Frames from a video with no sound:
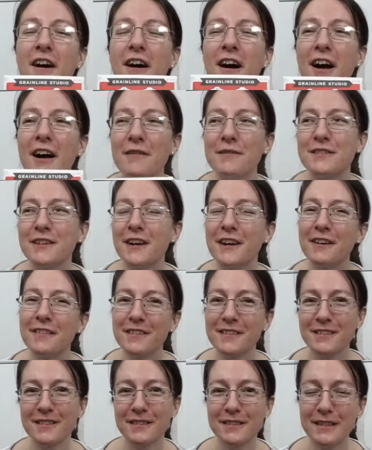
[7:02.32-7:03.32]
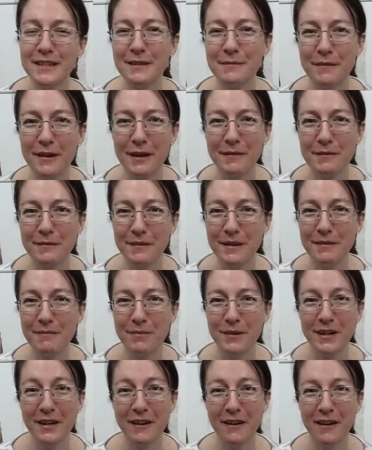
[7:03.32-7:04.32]
I'm sorry this is TMI, but my
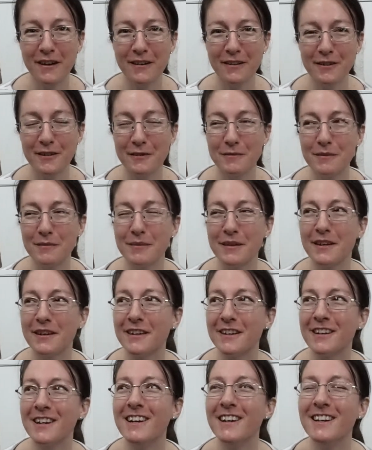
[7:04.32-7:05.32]
butt got a little bit bigger.